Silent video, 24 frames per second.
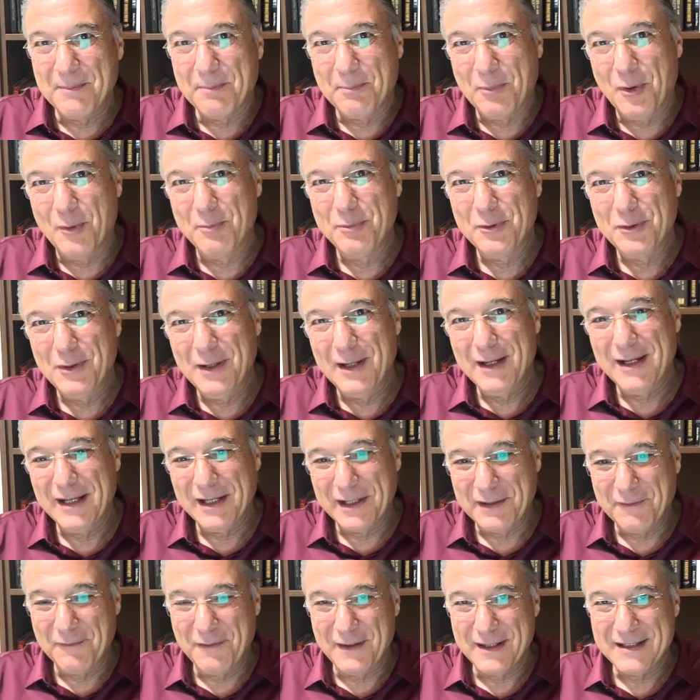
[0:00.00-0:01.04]
popular
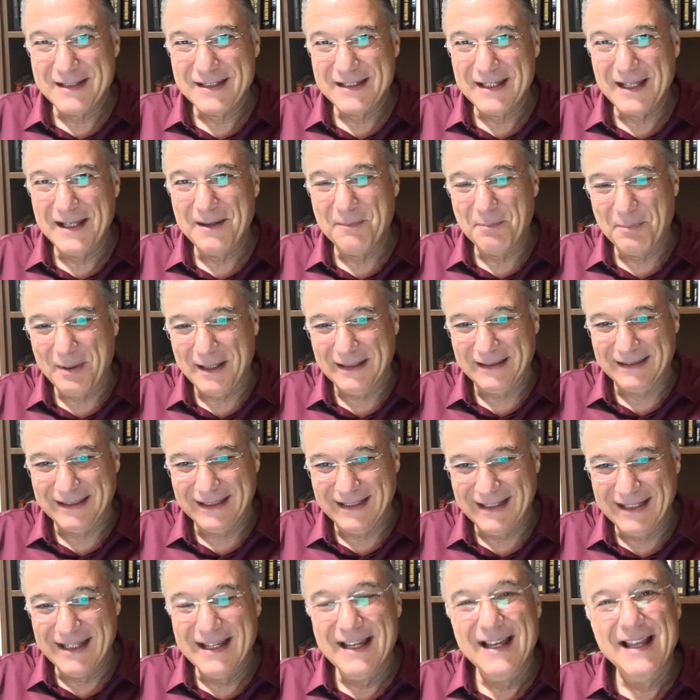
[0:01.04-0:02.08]
reversal
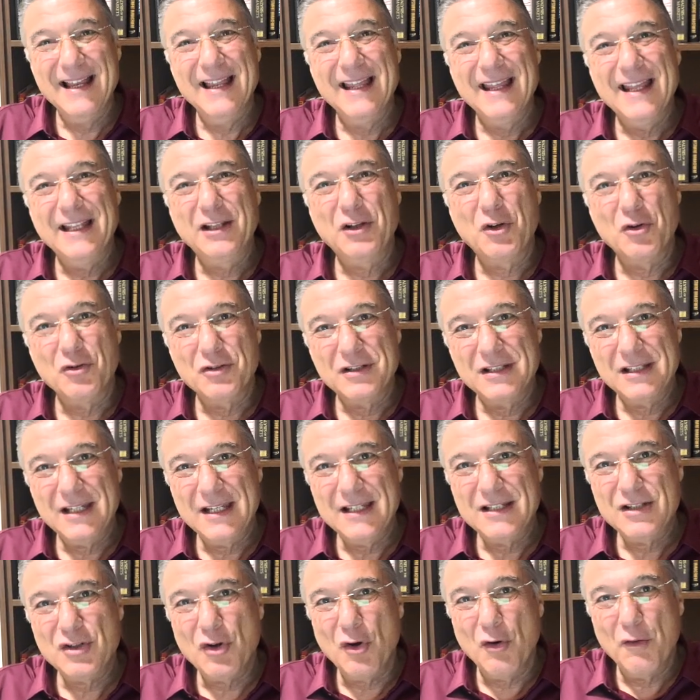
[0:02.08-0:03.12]
pattern. It
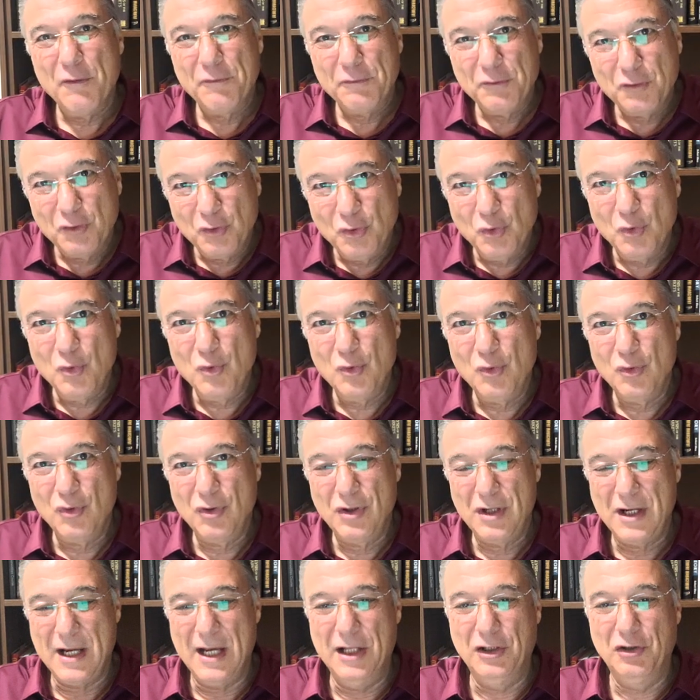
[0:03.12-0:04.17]
consists of two
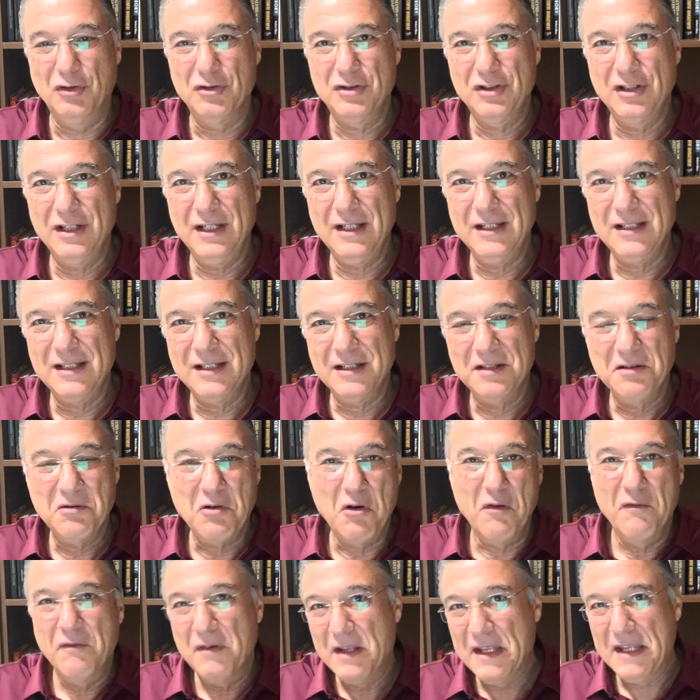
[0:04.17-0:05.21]
candlesticks
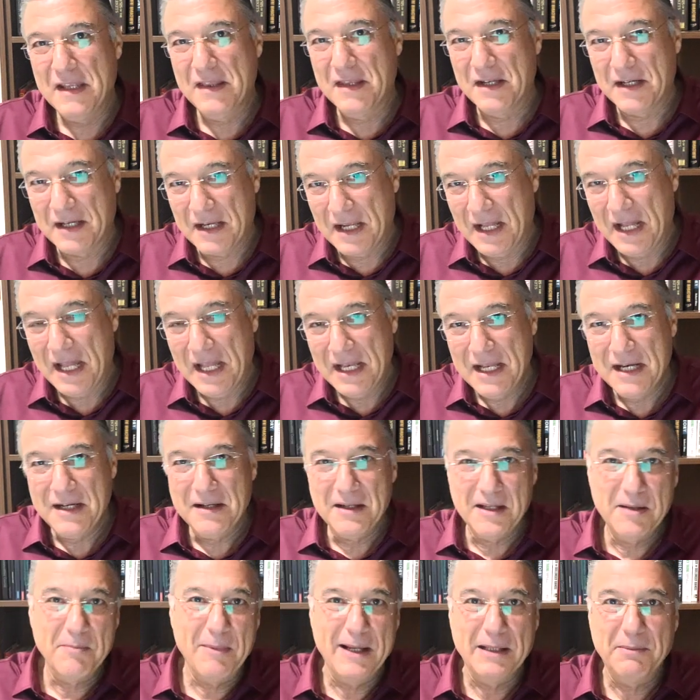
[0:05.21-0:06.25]
of either color,
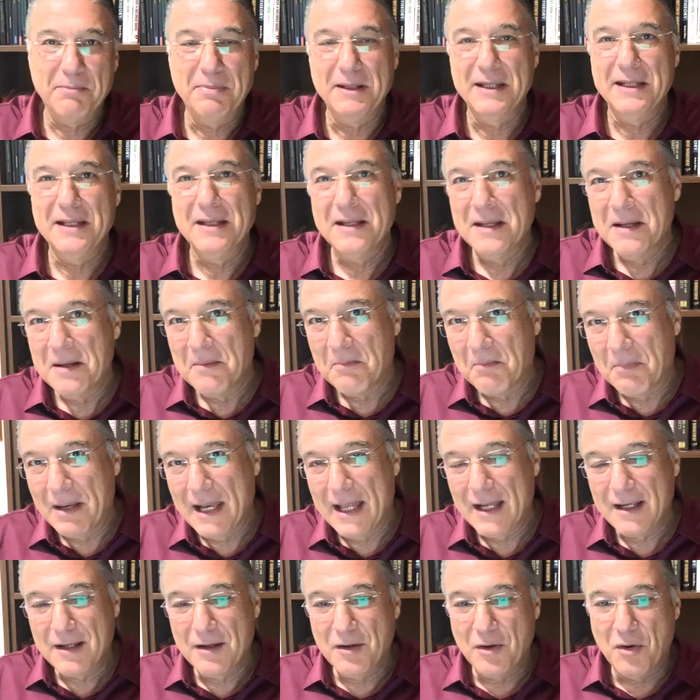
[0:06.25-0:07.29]
it might be
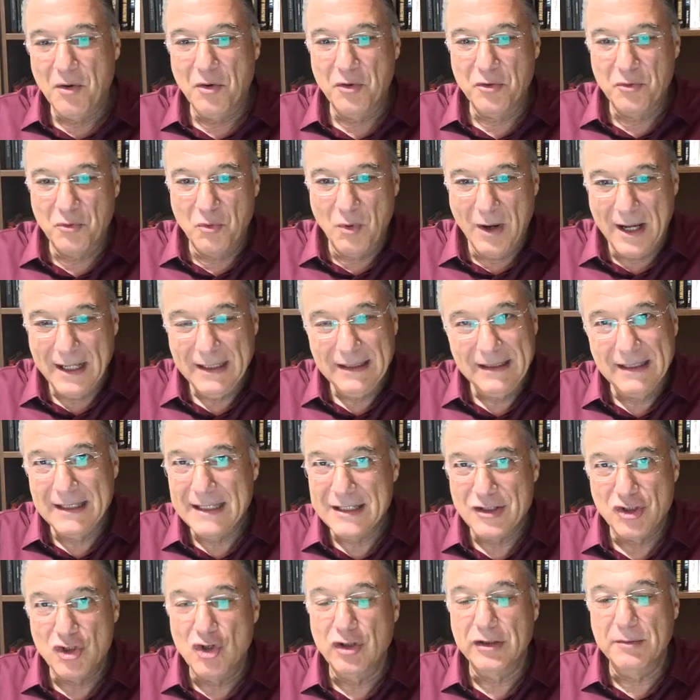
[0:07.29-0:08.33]
black or white,
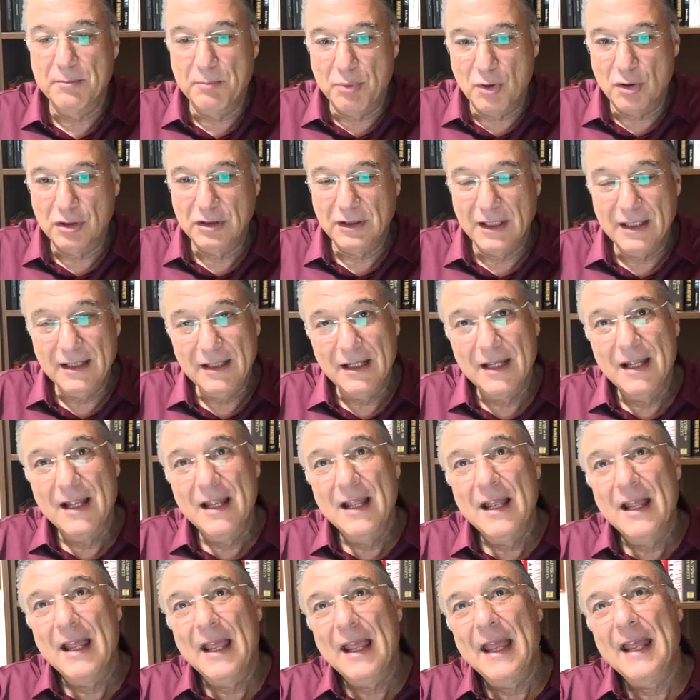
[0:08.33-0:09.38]
is not important,
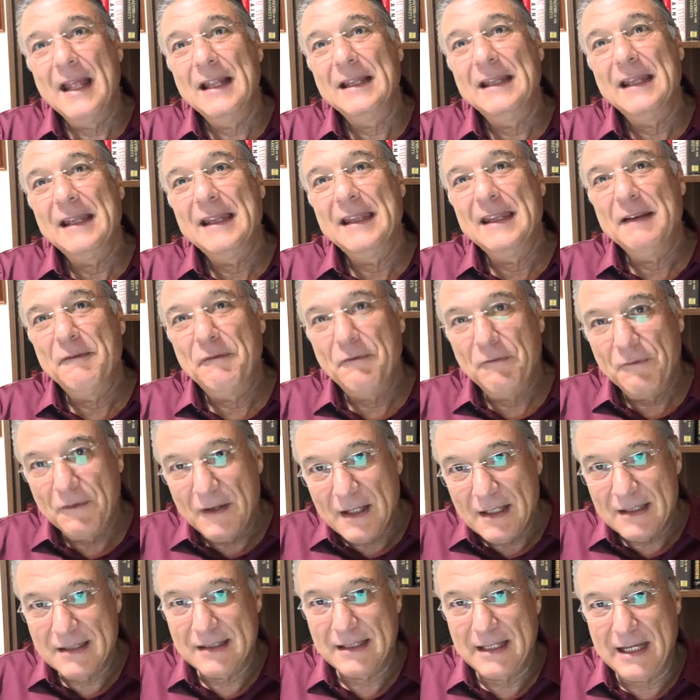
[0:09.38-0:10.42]
and the
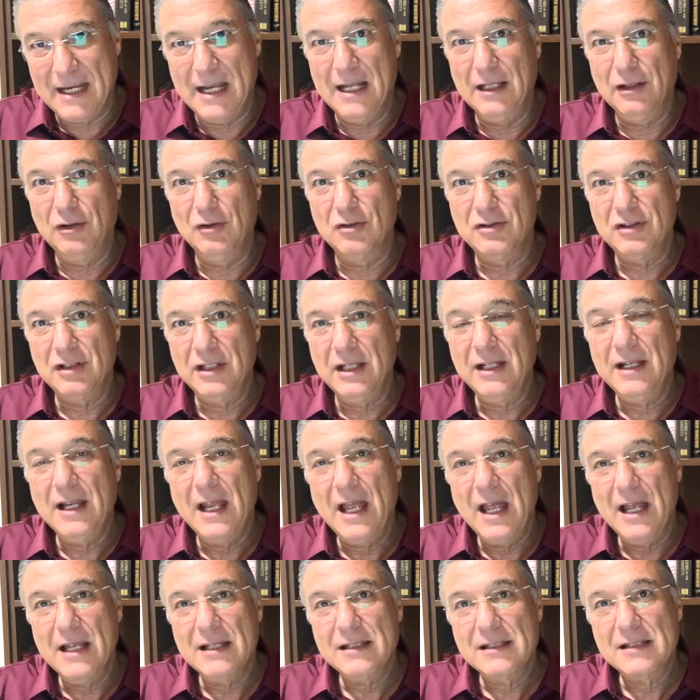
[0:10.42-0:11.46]
first candlestick
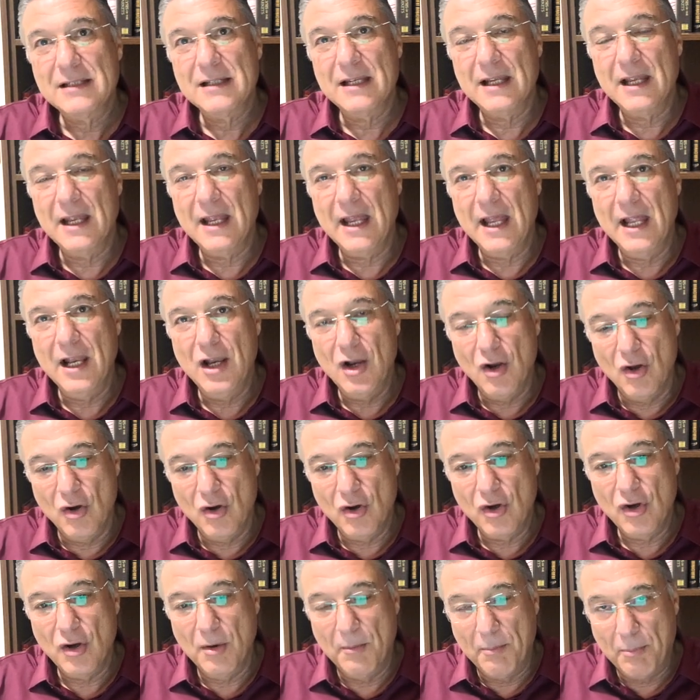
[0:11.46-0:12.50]
has a
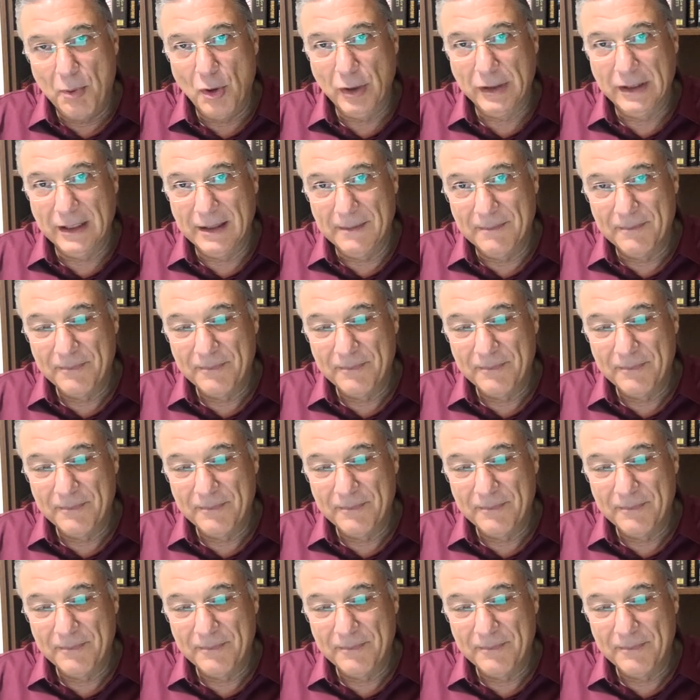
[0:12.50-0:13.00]
long body.